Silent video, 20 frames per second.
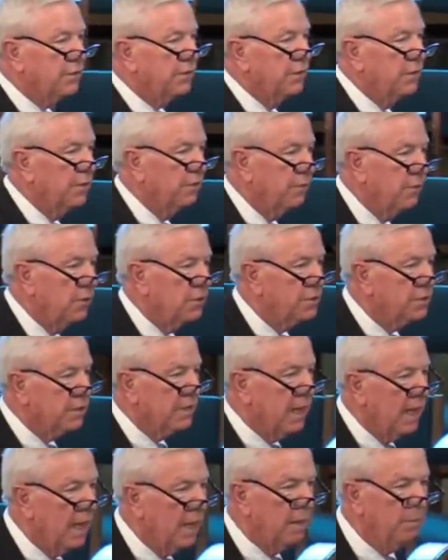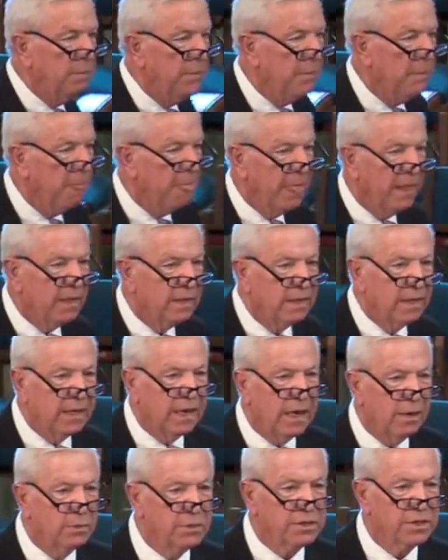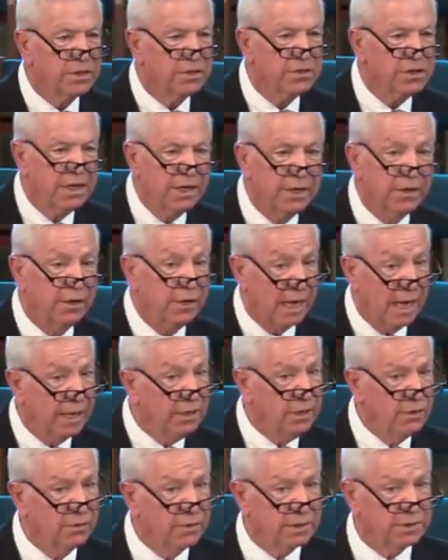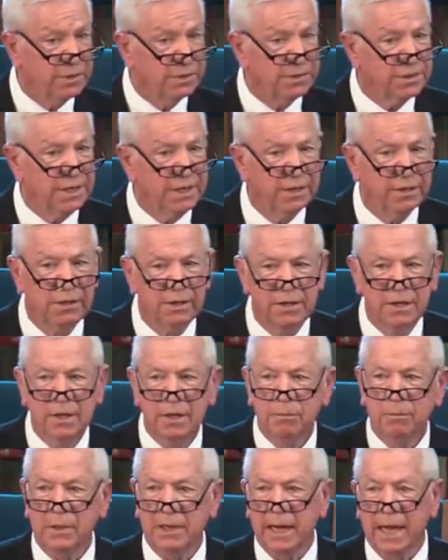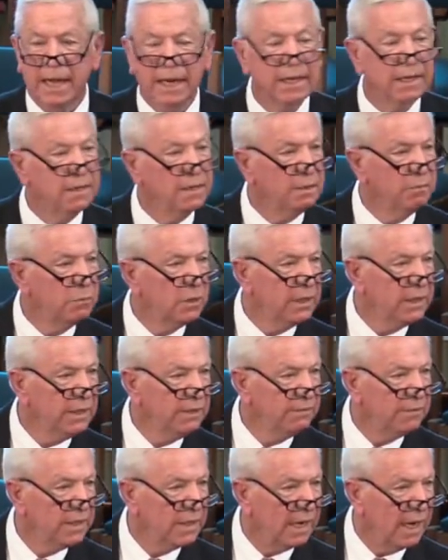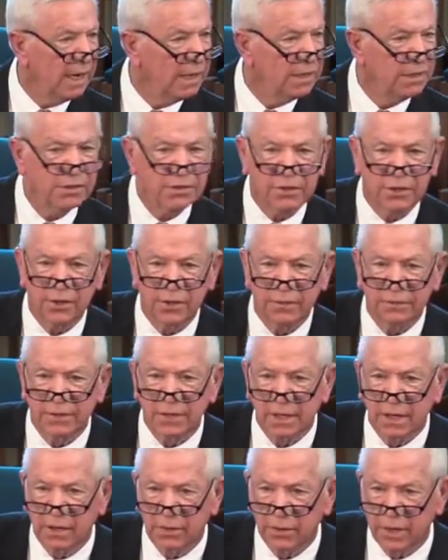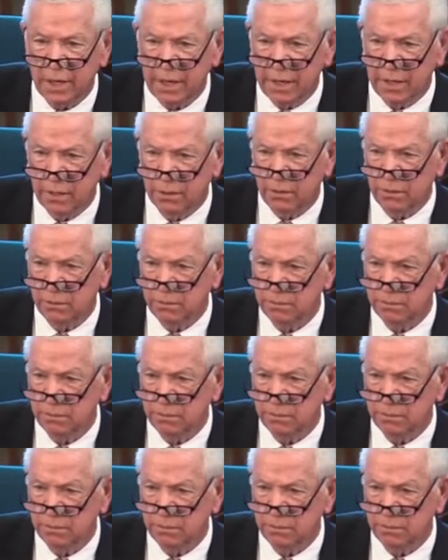for the first time that I was a sinner. I knew I was a sinner, but I didn't believe that I deserved to go to hell.